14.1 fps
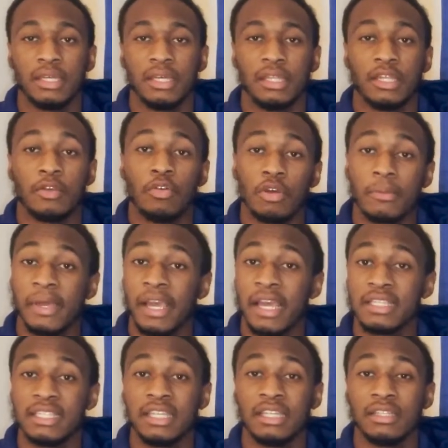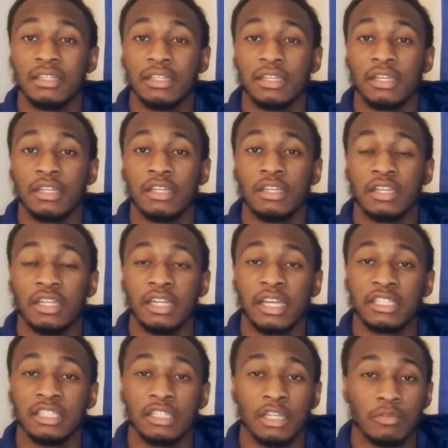The quarterback has to get a good
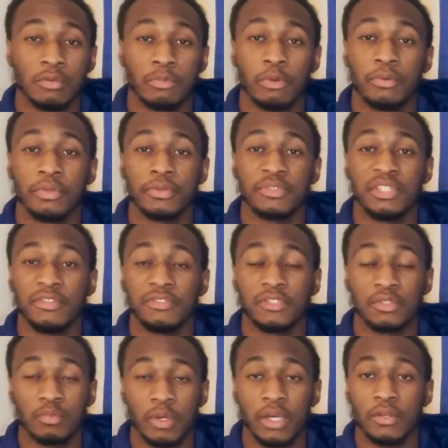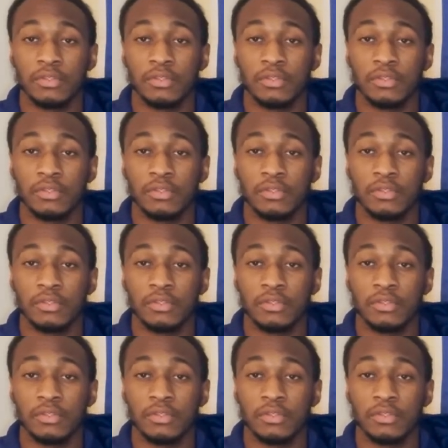connection, a good rapport with the receivers as well.